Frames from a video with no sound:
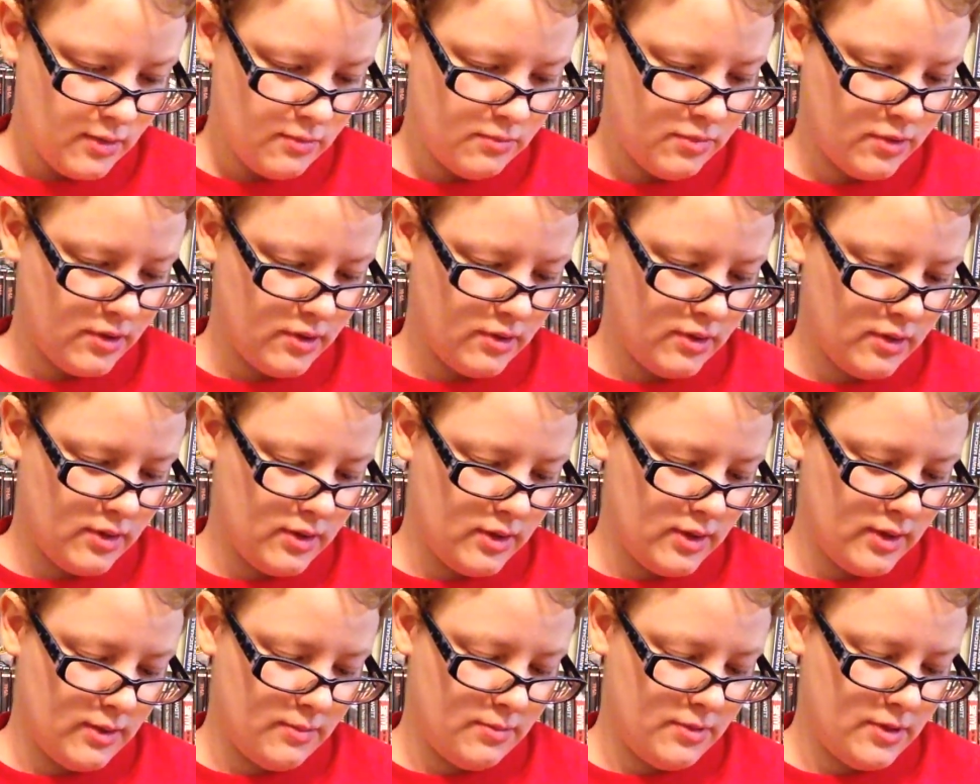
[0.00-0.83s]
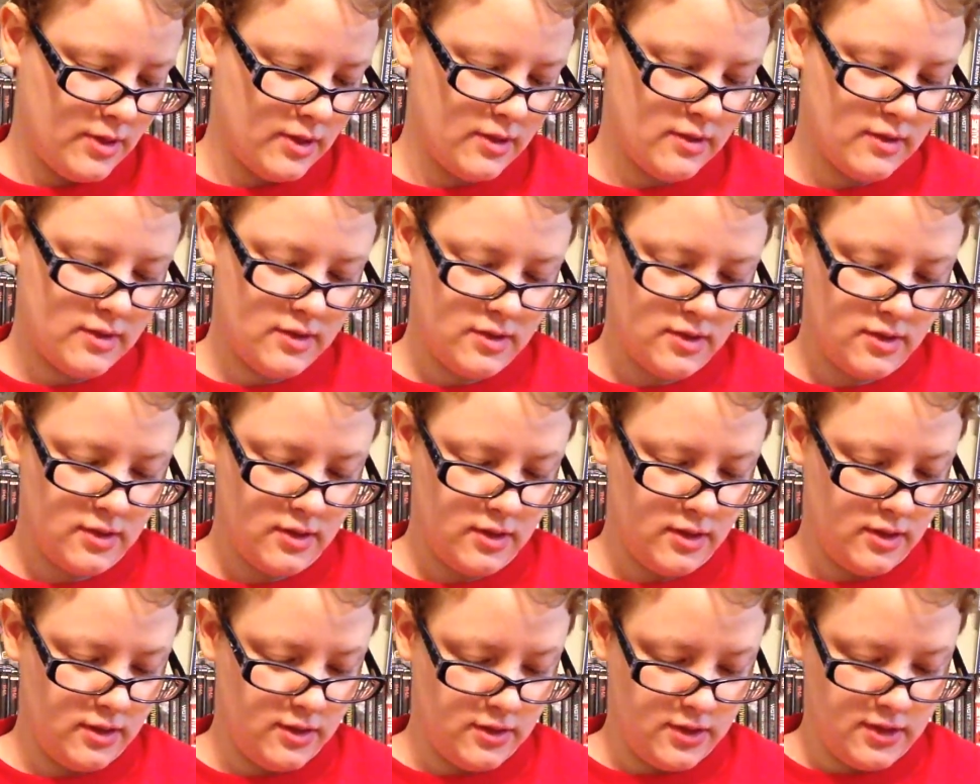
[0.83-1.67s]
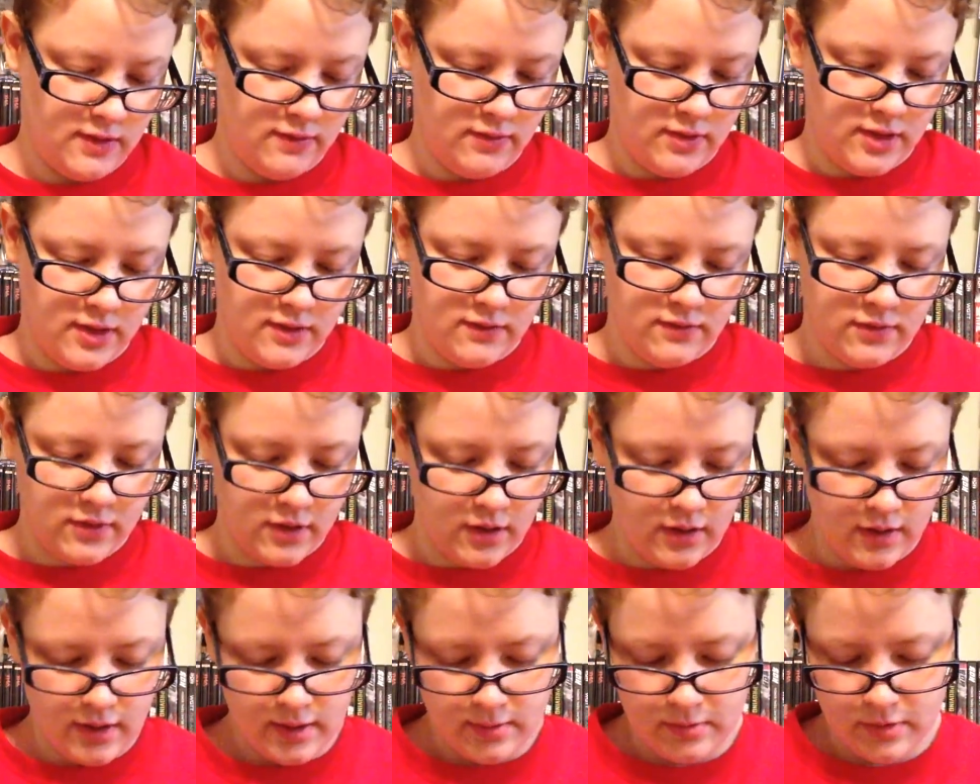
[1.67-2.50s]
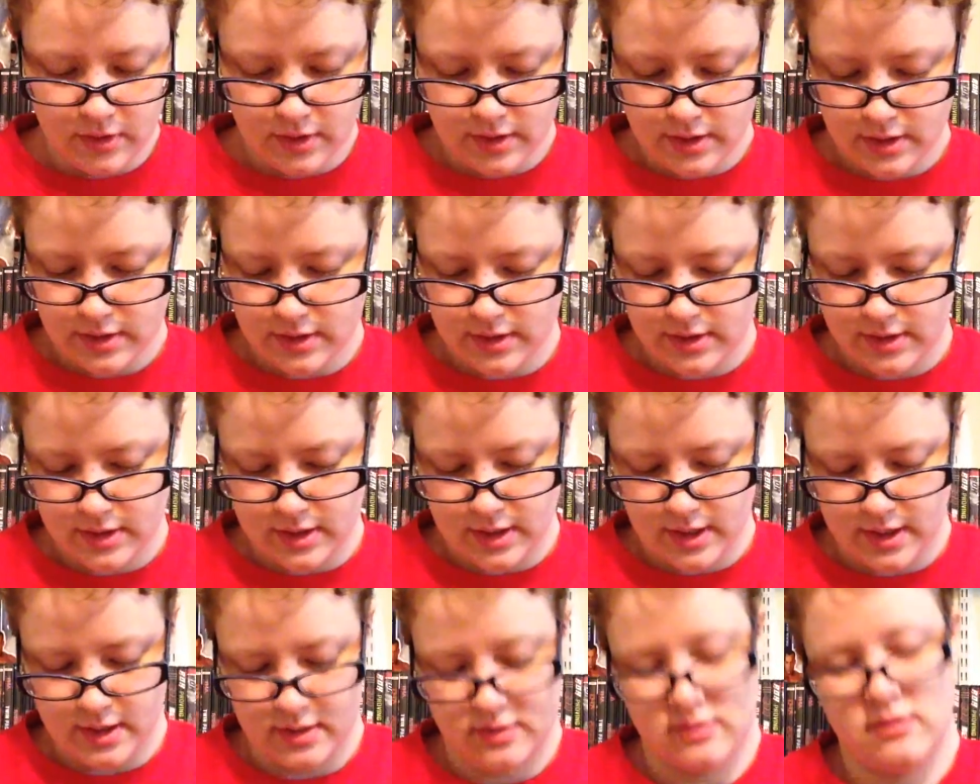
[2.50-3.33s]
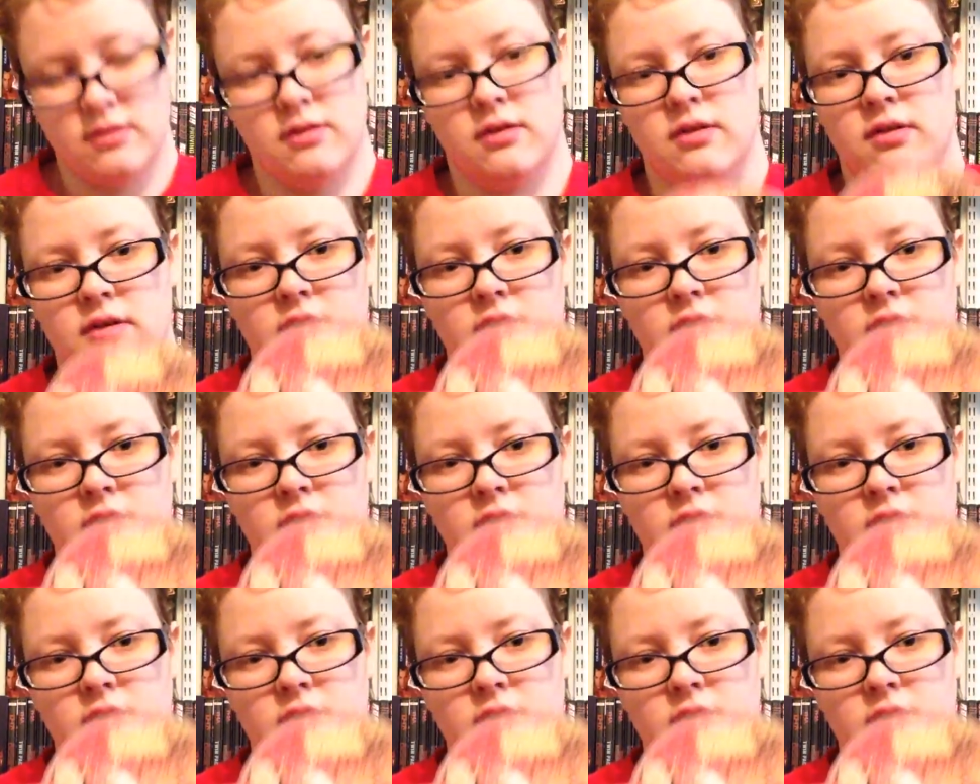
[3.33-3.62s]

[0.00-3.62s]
But I picked a DVD for the Hardy Boys to sign